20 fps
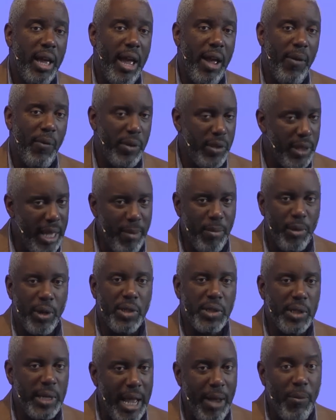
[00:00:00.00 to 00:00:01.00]
And with that
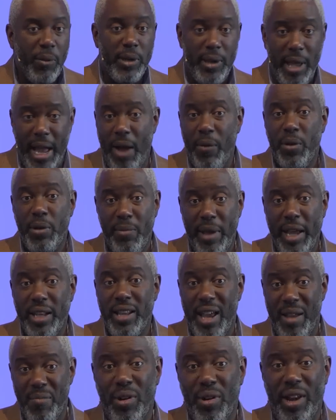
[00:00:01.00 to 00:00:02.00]
person, I would, I would
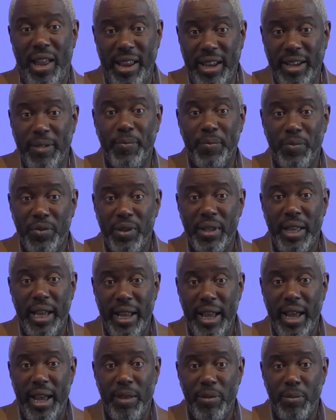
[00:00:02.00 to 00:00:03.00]
make plain
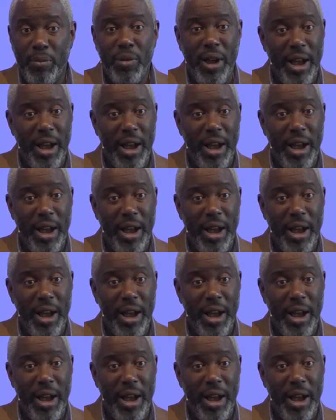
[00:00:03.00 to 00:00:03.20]
that, yeah,